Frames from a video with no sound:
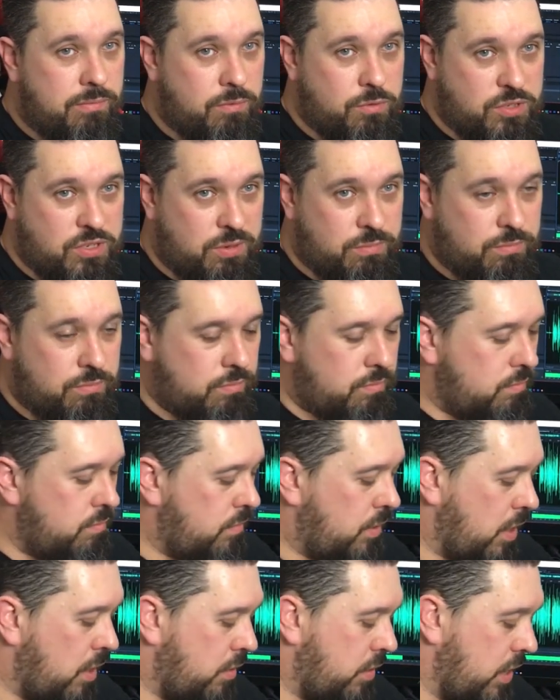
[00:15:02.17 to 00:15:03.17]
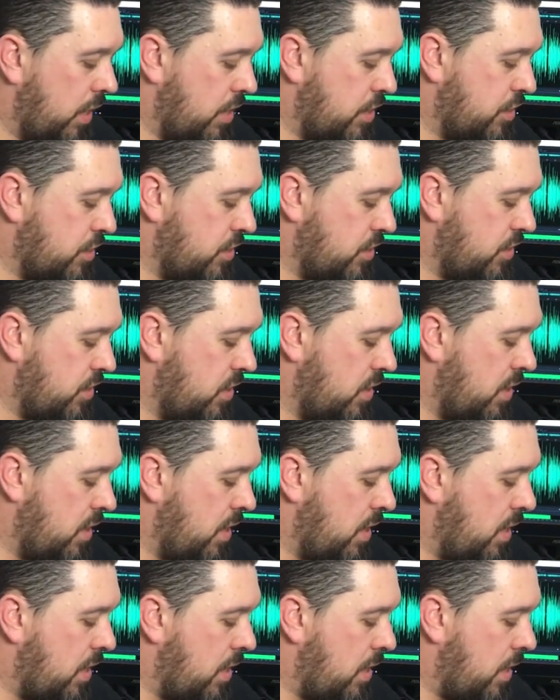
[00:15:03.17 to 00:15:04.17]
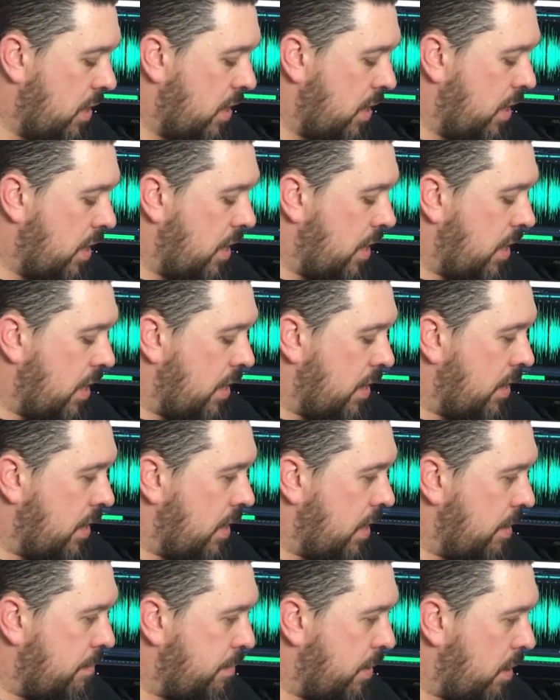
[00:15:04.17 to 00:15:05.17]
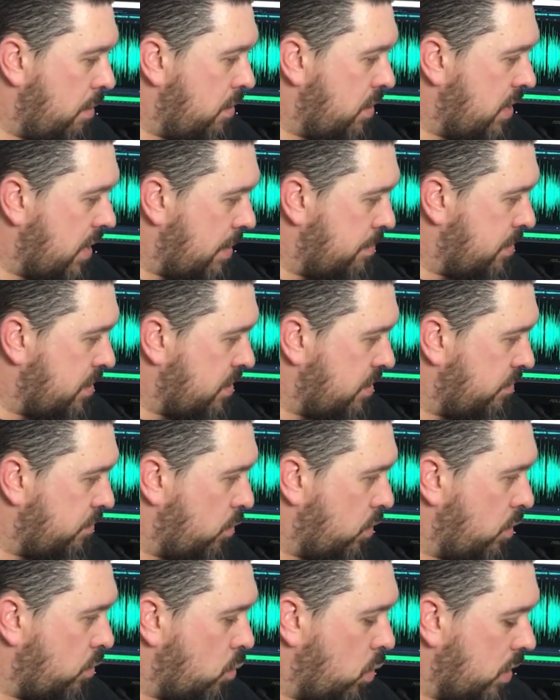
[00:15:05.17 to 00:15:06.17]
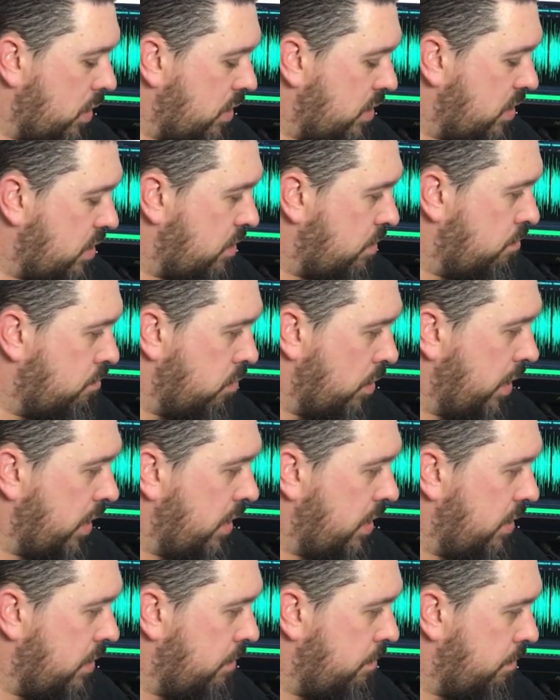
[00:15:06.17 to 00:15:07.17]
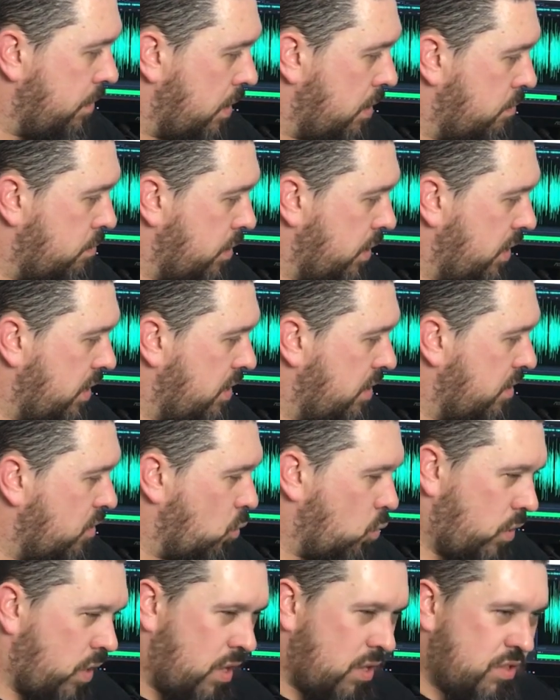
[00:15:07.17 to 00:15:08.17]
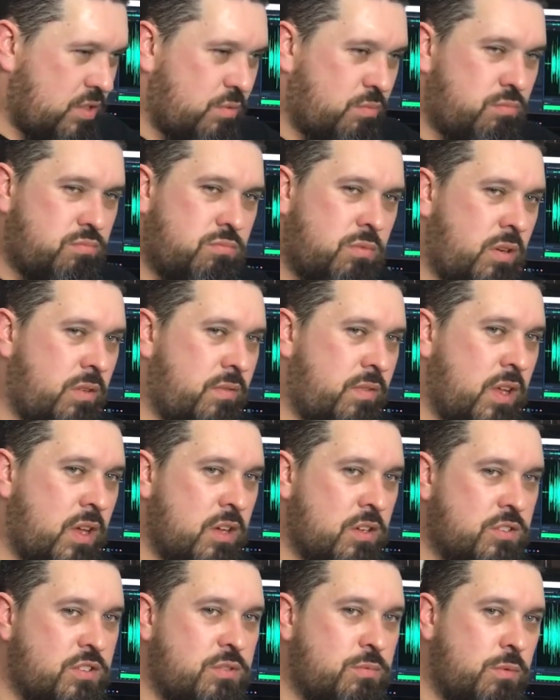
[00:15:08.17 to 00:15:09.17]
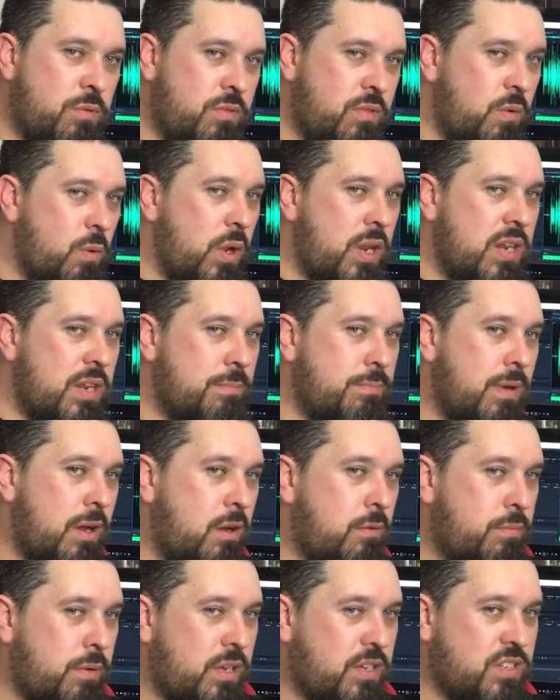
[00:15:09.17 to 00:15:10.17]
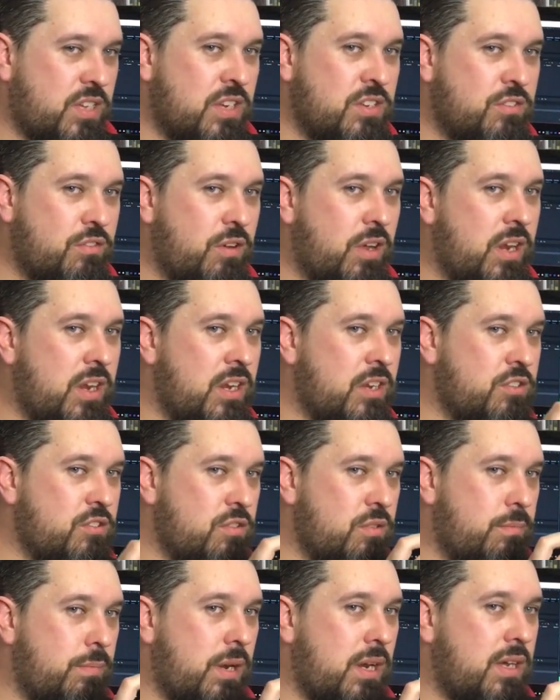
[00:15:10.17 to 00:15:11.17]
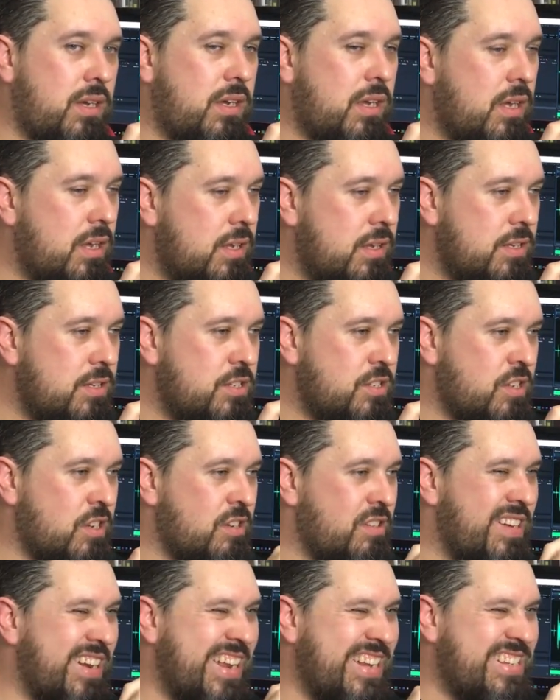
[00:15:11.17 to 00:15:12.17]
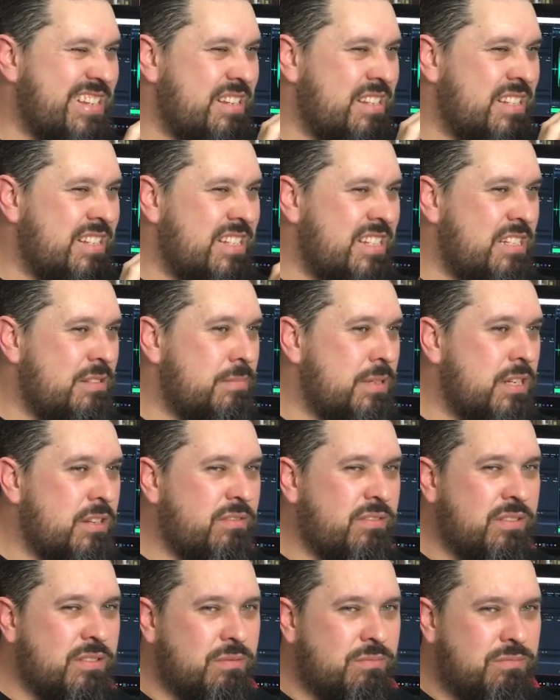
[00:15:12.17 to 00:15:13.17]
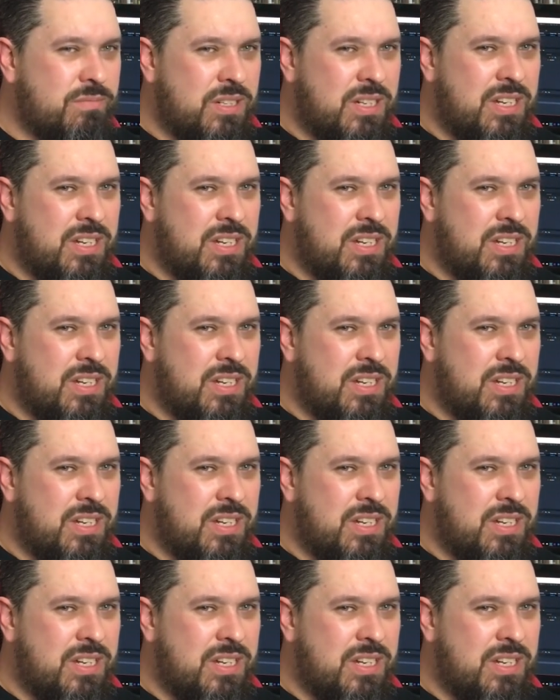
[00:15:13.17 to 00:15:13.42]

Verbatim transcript: for some calculations. The power adapter is a 40 watt brick, power brick, although it's one of those with where the power brick is integrated into the plug, so it's a little bit of a